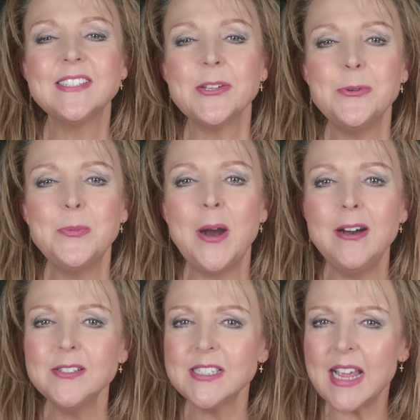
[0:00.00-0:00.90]
So
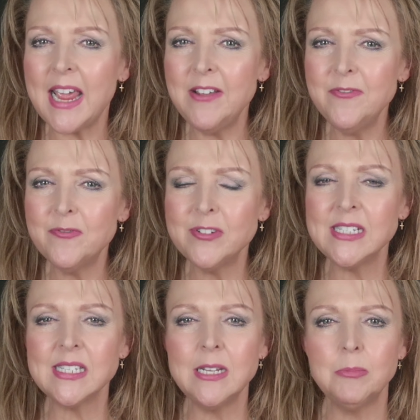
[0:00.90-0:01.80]
whilst every
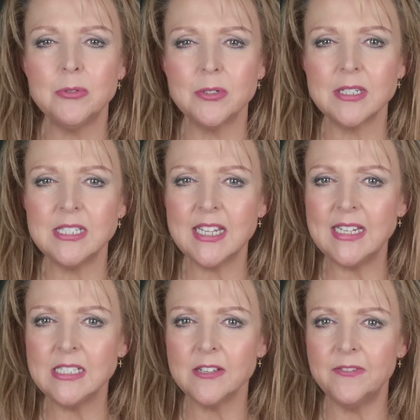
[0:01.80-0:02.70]
syllable
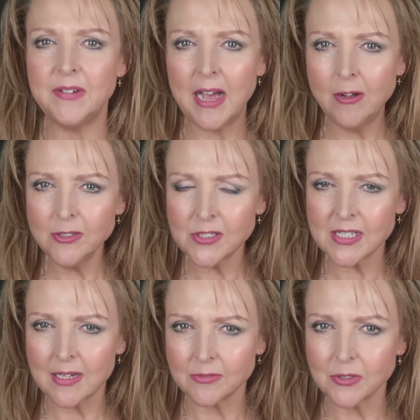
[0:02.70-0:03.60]
contains a vowel
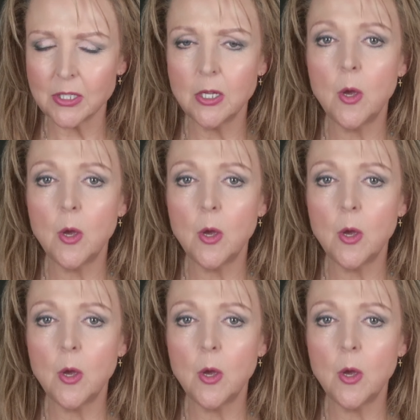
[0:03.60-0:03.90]
sound,